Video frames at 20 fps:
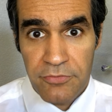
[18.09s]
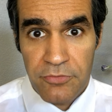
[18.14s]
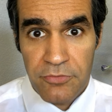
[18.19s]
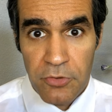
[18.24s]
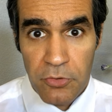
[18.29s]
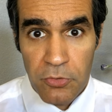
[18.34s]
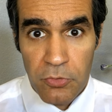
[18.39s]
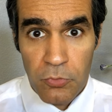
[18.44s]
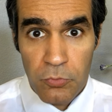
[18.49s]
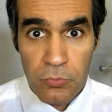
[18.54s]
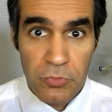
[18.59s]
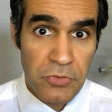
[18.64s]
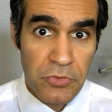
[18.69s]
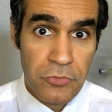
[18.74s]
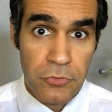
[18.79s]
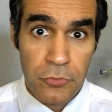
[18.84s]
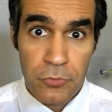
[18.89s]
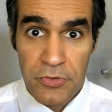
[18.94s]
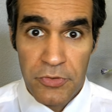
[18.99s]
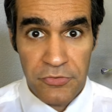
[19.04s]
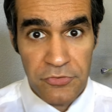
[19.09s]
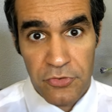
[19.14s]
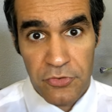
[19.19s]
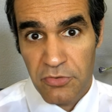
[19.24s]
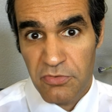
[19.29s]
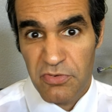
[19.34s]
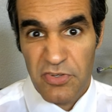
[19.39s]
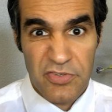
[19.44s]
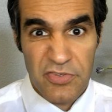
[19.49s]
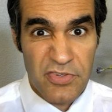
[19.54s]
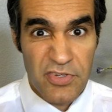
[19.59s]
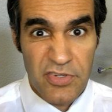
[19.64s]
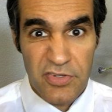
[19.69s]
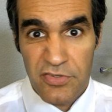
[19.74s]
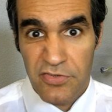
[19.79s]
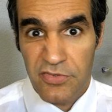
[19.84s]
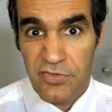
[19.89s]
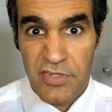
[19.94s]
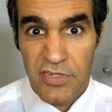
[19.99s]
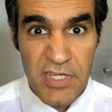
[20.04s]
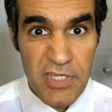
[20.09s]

So, do the services